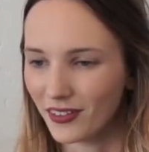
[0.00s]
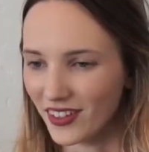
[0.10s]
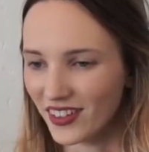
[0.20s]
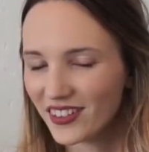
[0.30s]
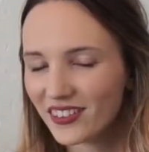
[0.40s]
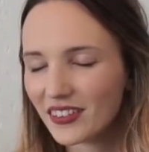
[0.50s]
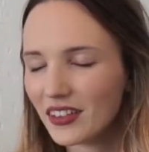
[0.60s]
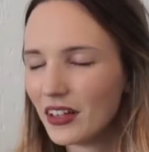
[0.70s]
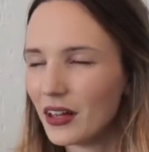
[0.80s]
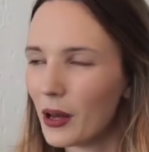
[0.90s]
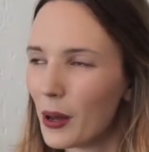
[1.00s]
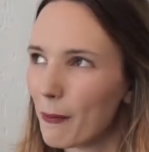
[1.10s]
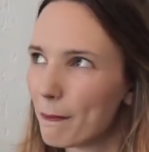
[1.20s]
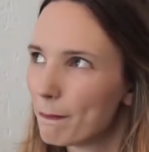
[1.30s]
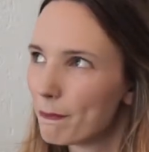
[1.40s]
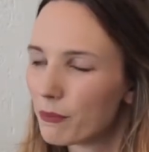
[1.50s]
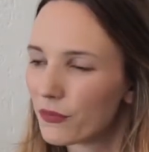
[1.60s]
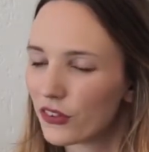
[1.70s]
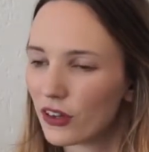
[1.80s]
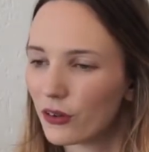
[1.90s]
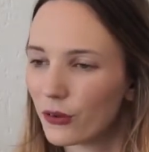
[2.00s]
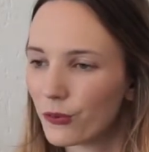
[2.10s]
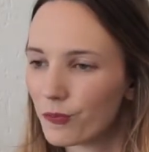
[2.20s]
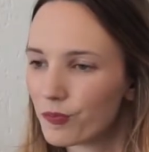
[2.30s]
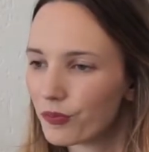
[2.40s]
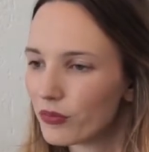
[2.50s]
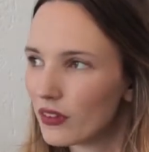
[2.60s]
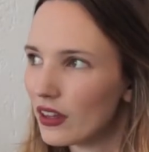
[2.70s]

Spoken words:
All right. So